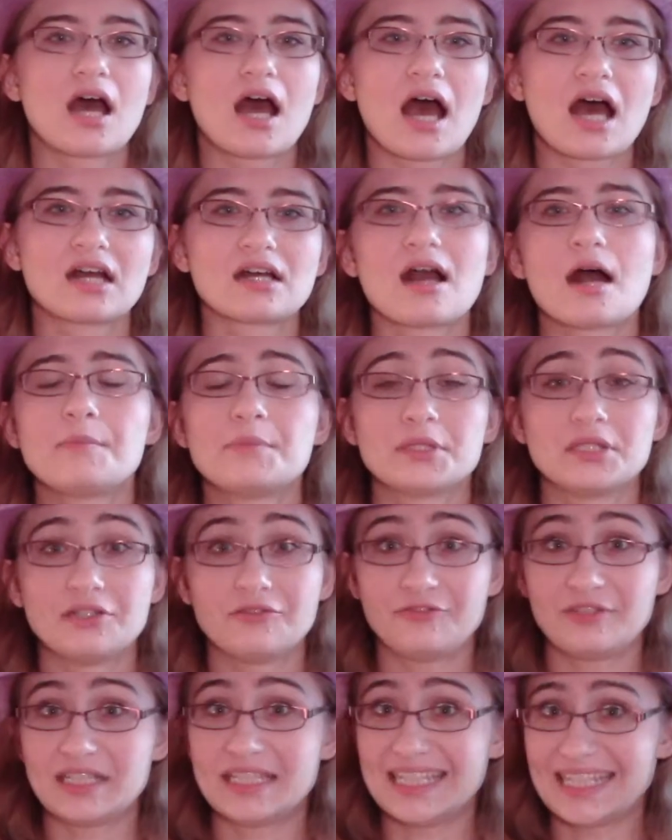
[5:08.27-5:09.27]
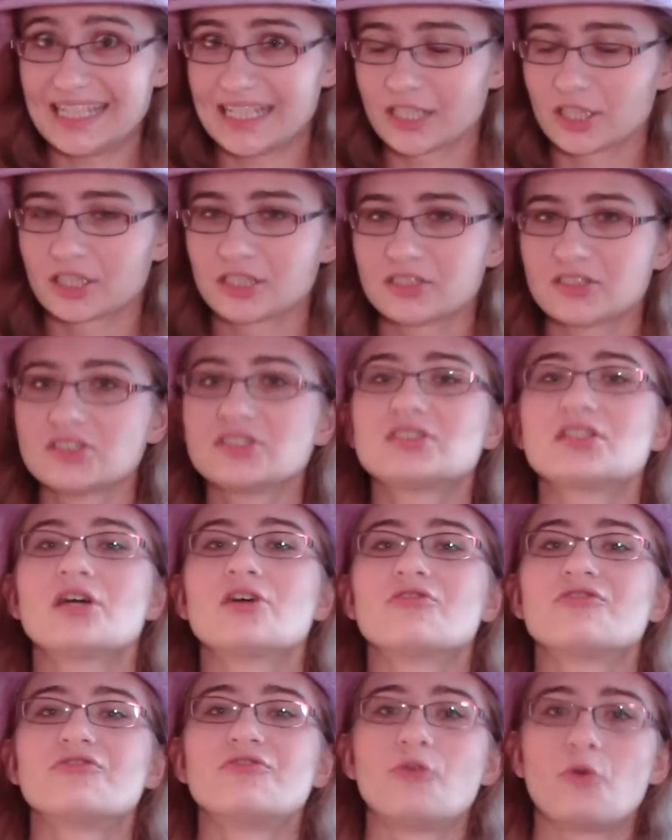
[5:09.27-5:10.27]
a couple of years
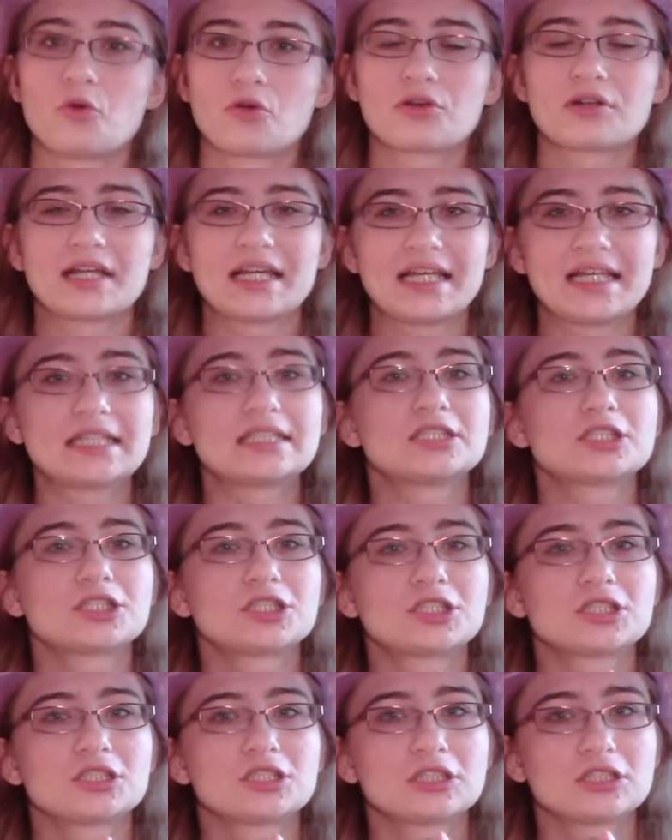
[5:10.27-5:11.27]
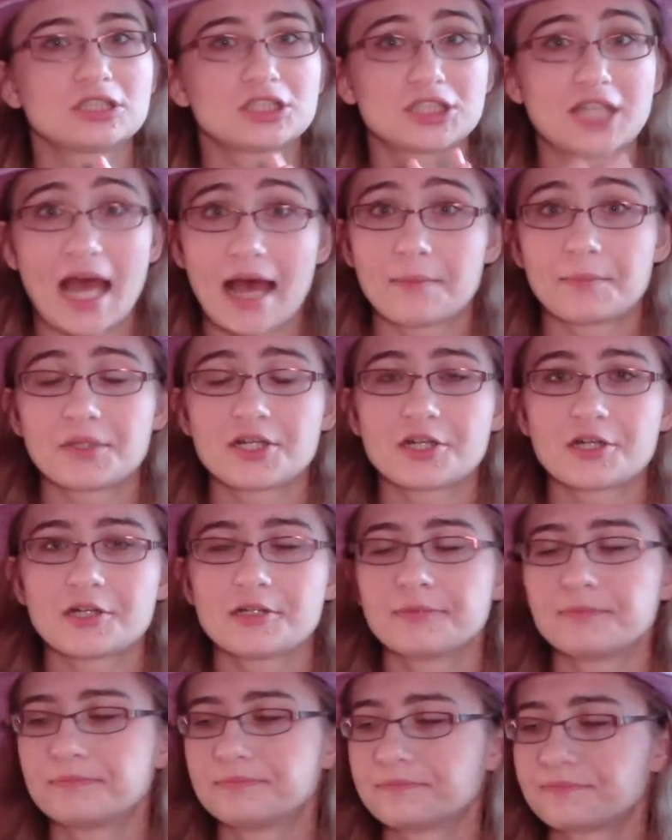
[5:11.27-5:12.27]
for each
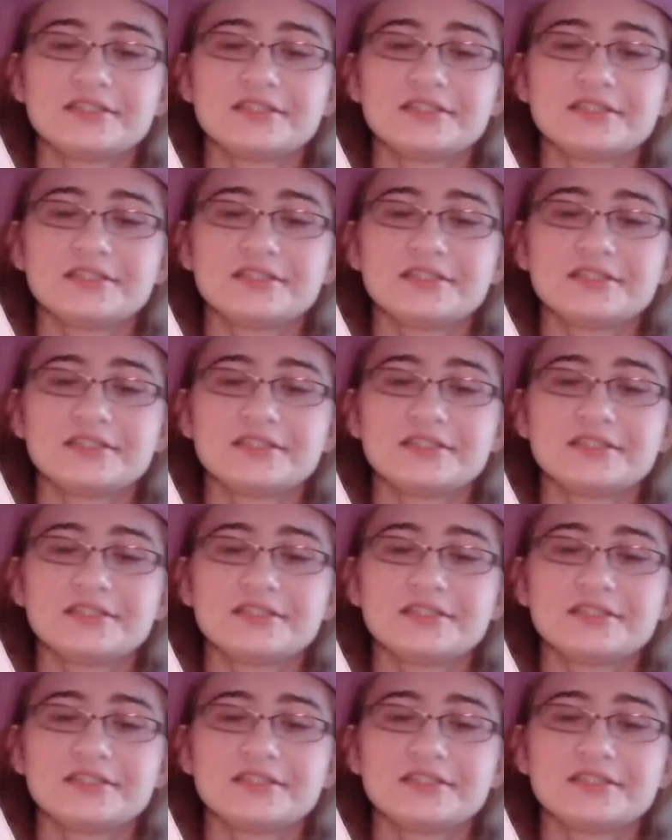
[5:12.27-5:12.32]
chapter.